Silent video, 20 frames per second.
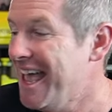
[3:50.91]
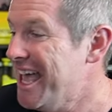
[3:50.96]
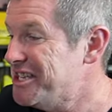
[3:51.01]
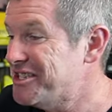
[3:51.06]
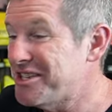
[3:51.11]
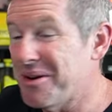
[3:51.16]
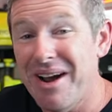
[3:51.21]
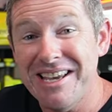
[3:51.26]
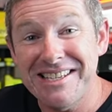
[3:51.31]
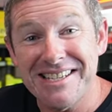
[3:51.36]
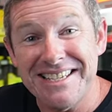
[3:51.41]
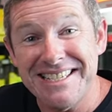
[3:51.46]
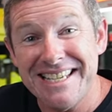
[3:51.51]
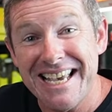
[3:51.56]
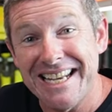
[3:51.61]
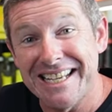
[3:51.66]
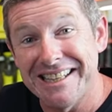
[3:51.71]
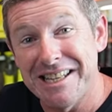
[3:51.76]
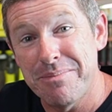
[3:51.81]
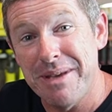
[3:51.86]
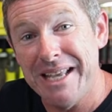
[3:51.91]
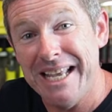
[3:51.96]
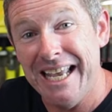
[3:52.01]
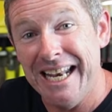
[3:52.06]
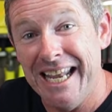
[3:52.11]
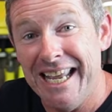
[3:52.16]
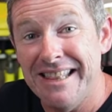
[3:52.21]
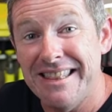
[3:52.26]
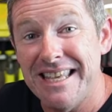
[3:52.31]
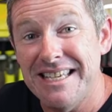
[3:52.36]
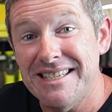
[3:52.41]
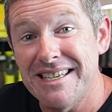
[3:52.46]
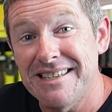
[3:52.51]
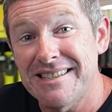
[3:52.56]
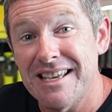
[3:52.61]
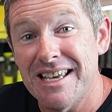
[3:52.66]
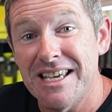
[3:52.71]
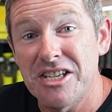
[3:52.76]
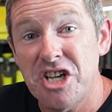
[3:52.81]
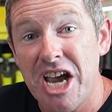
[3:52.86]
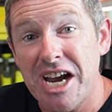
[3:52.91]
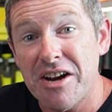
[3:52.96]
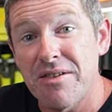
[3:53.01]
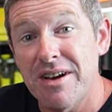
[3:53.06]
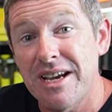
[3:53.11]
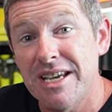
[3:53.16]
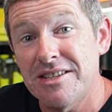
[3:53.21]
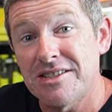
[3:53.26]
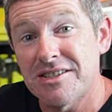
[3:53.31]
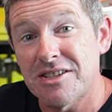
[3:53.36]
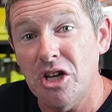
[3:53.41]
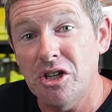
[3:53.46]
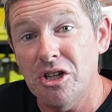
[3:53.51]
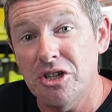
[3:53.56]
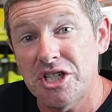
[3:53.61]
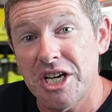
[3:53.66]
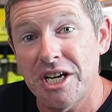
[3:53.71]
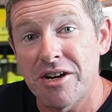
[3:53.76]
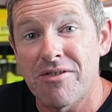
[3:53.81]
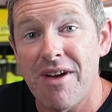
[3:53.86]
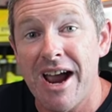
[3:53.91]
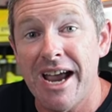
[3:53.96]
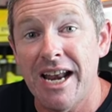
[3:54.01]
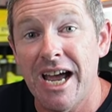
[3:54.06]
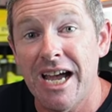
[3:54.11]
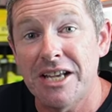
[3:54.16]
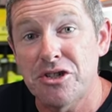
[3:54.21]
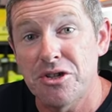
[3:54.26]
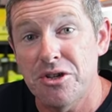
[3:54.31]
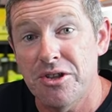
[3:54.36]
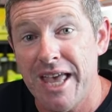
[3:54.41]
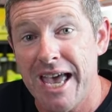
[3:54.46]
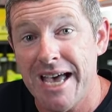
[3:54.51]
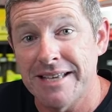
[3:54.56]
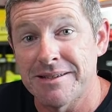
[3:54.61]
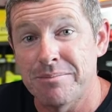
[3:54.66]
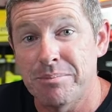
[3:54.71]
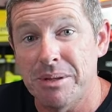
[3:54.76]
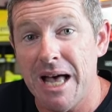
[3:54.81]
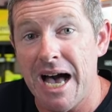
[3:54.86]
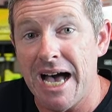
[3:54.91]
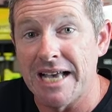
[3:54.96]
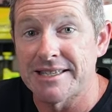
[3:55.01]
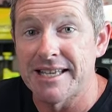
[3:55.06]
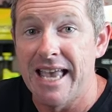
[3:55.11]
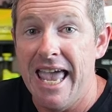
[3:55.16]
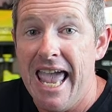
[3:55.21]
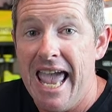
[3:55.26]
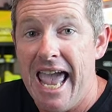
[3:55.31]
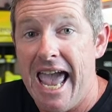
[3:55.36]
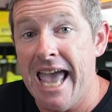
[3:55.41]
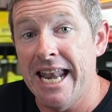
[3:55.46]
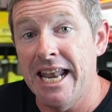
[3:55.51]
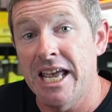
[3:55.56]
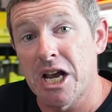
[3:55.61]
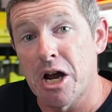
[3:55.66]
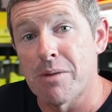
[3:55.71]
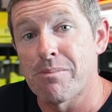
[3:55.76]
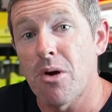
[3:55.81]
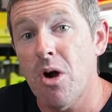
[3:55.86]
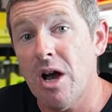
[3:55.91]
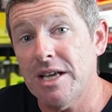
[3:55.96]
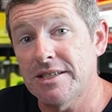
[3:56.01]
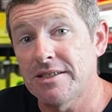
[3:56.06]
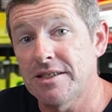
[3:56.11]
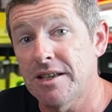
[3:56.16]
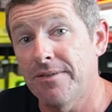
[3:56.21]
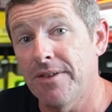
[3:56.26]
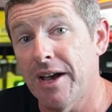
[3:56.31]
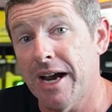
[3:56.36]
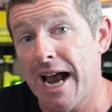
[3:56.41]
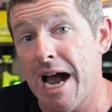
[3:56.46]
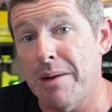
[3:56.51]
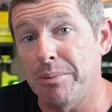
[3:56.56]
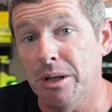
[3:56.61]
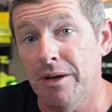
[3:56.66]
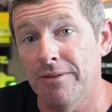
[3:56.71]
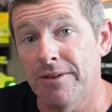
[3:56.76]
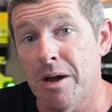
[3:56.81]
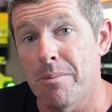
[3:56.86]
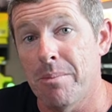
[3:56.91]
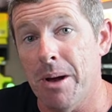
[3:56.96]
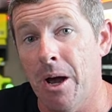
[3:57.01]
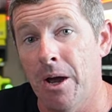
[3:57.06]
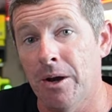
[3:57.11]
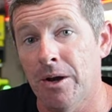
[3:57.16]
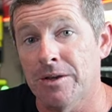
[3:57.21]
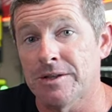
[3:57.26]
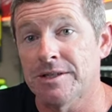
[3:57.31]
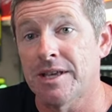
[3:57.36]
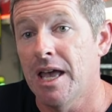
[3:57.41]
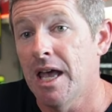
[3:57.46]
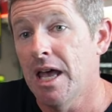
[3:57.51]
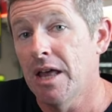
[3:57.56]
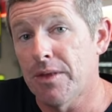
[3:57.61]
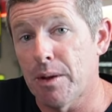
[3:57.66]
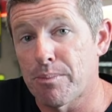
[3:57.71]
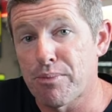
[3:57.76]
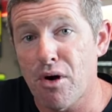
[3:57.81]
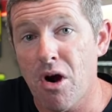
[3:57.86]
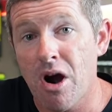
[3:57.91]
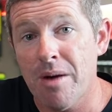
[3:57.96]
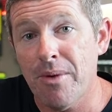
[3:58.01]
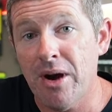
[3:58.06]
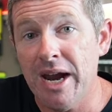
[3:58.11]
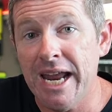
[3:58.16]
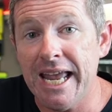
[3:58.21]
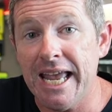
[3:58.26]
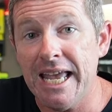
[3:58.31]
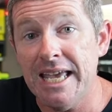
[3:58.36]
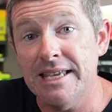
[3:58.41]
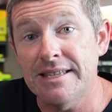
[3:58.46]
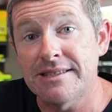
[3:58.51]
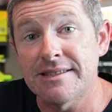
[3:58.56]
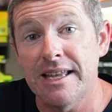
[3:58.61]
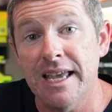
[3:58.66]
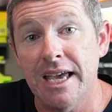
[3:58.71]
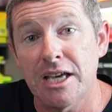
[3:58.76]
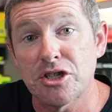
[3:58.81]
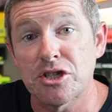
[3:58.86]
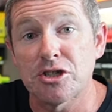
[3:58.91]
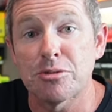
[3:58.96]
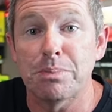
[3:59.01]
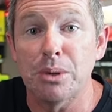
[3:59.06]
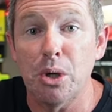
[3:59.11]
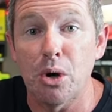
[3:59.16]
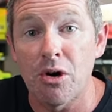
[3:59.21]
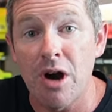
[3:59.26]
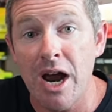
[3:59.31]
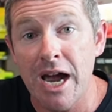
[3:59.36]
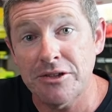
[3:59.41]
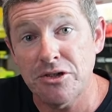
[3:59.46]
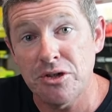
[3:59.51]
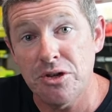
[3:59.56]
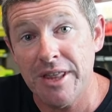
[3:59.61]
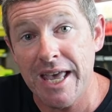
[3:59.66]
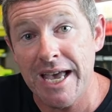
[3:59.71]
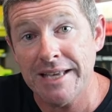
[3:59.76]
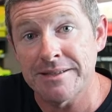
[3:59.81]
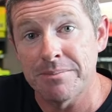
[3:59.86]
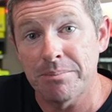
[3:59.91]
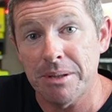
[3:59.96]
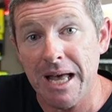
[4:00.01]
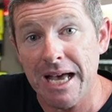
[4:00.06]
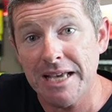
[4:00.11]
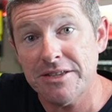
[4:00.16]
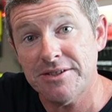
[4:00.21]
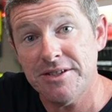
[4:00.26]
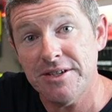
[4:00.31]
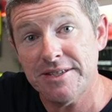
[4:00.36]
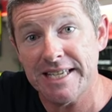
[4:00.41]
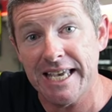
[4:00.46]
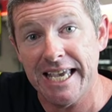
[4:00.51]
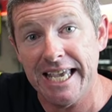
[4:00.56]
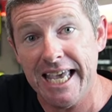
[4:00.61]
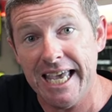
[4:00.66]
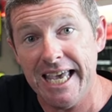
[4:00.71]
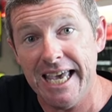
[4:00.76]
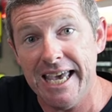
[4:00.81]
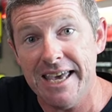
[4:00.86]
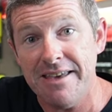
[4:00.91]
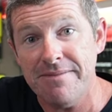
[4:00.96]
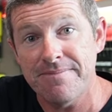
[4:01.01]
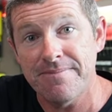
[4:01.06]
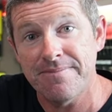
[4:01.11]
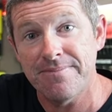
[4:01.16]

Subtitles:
So as I said at the beginning, this is the Jackery Solar Generator 2000 Plus, and it comprises of a couple of components. The primary is the Explorer 2000 Plus you see here.